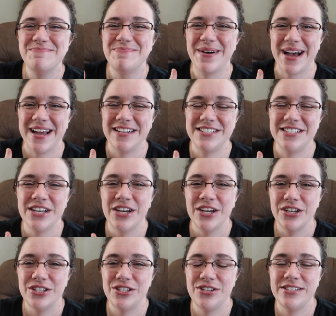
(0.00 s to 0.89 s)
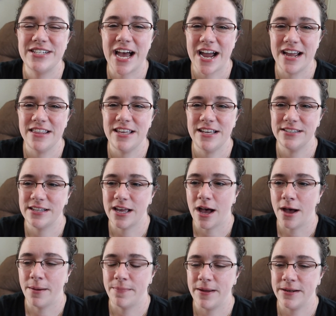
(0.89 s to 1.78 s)
But to dye these
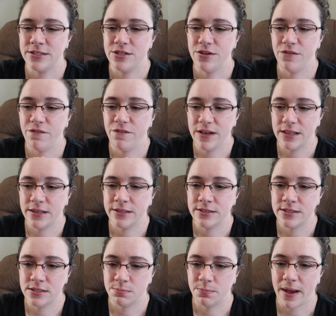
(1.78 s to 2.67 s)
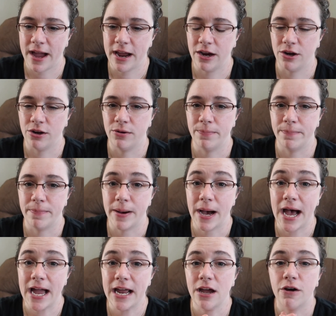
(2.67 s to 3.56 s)
up and to feel inspired
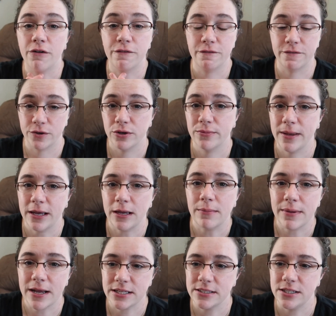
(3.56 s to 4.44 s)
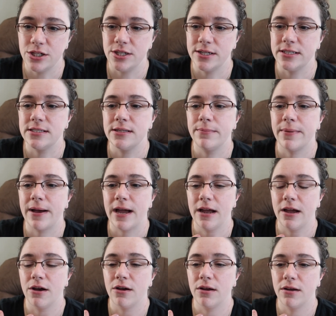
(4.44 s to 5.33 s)
by affirming messages and
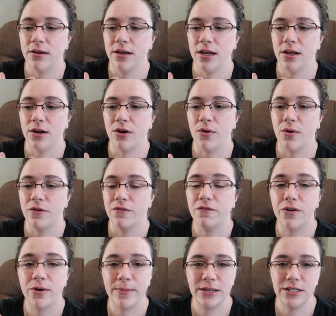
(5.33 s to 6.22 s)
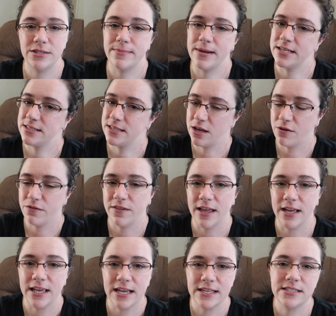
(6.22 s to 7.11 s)
by, you know, affirming to myself,
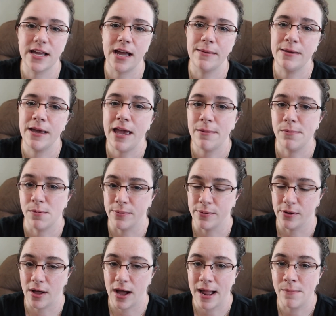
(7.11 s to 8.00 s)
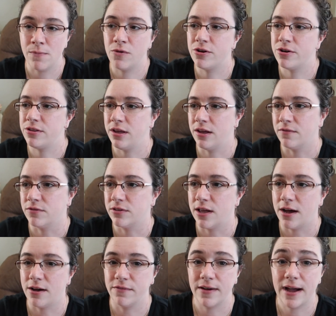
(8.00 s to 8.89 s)
like, yes, I'm capable, I'm worthy of
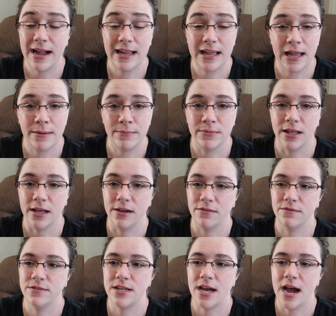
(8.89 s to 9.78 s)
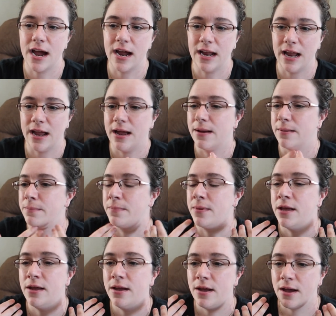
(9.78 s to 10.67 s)
love, I am loved, I
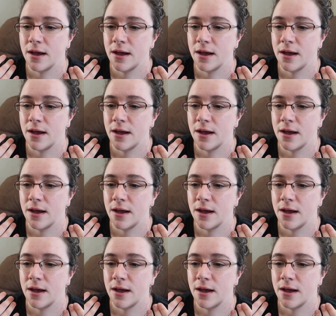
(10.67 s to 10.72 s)
am